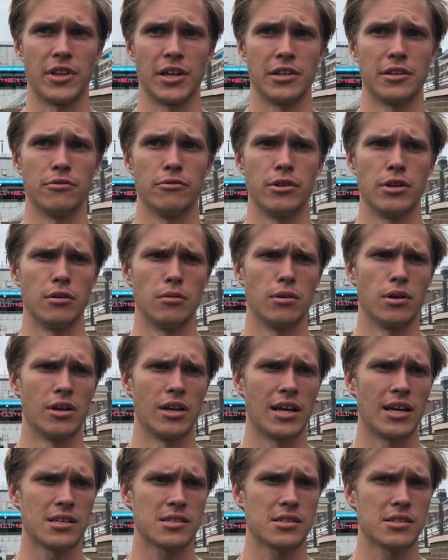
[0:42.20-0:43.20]
They did really well
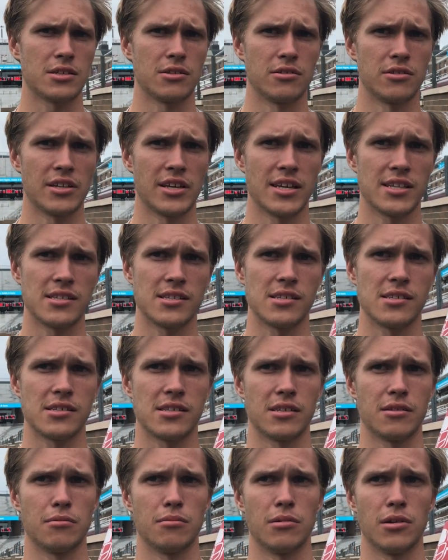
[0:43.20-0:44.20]
last year in the
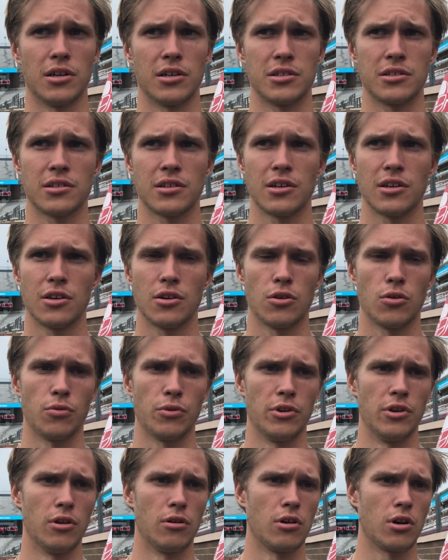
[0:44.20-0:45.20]
ACC, but
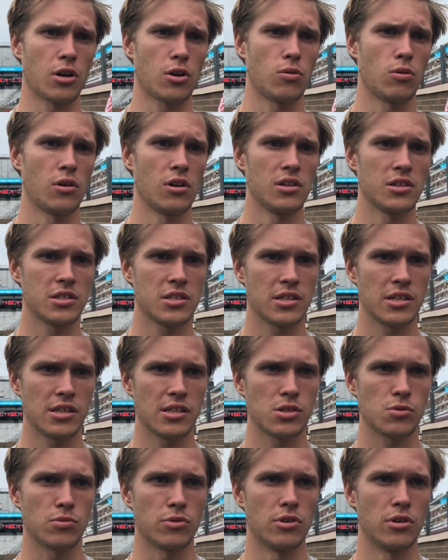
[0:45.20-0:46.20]
we know our
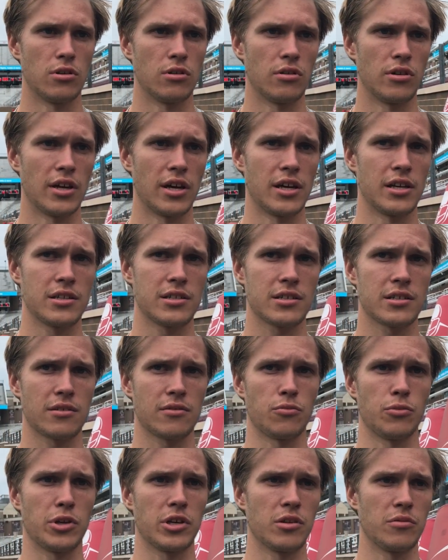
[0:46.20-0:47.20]
qualities, we know that
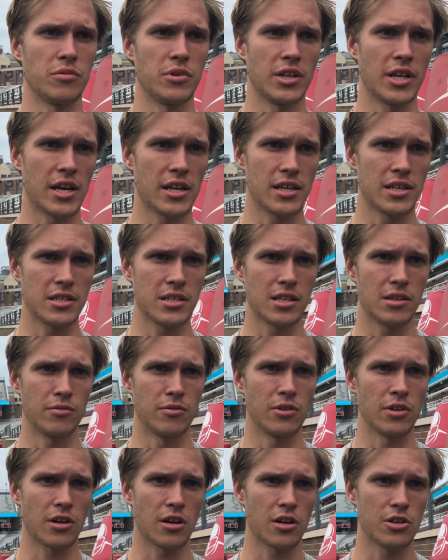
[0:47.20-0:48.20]
we can beat any team
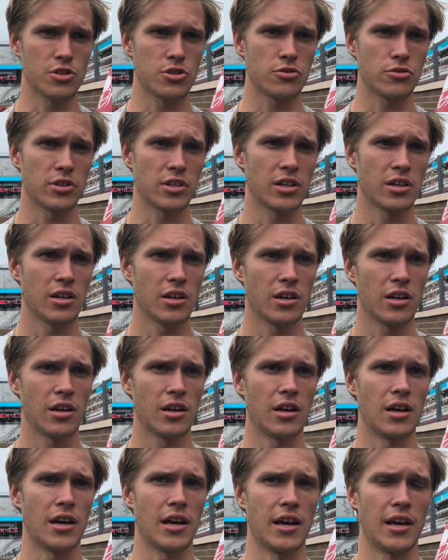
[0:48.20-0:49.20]
in the country,
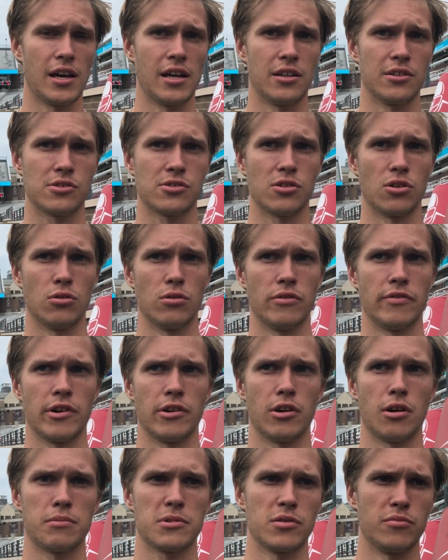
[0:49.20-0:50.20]
and so we're
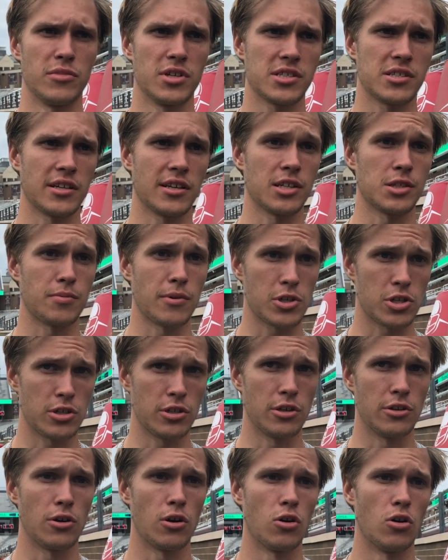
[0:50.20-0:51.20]
very optimistic,
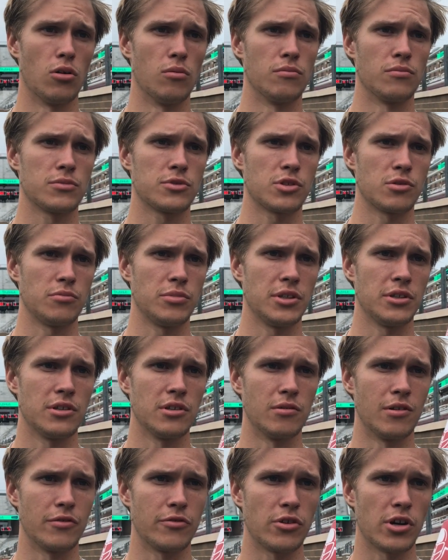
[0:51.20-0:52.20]
especially at home, to beat
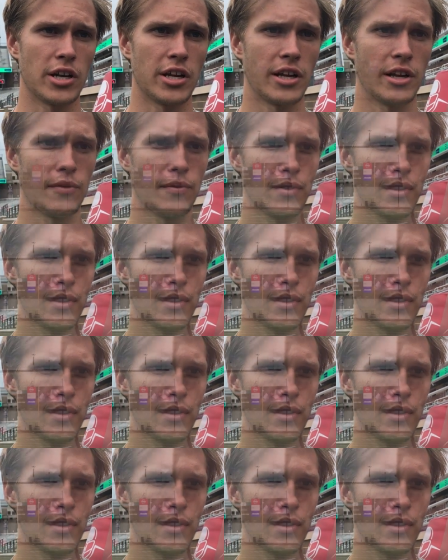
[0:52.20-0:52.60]
them on Friday.